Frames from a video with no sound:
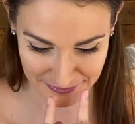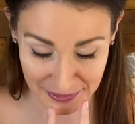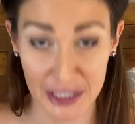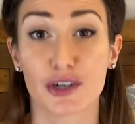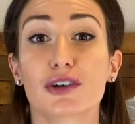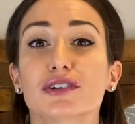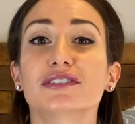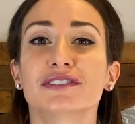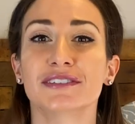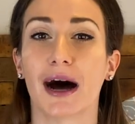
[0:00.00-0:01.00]
It
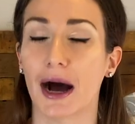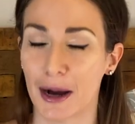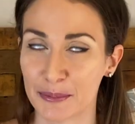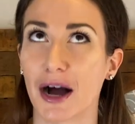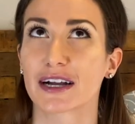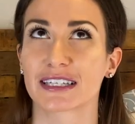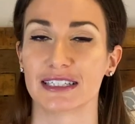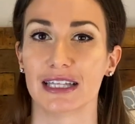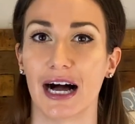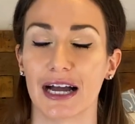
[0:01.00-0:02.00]
hurts, I'm not gonna
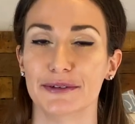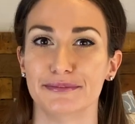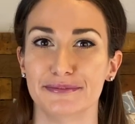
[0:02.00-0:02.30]
lie.